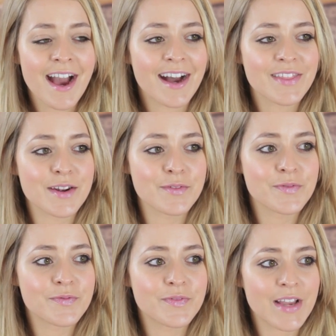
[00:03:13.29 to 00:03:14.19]
and then
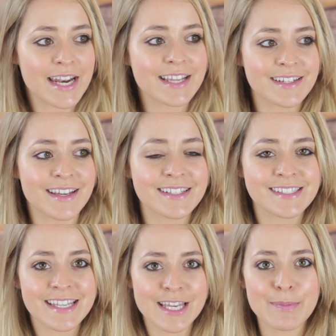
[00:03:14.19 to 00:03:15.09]
forgetting like
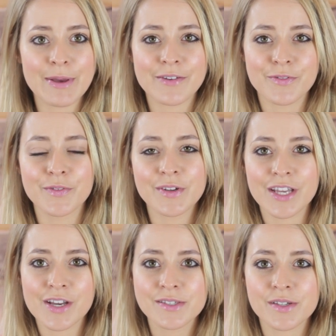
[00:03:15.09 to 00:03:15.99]
to keep it for a video.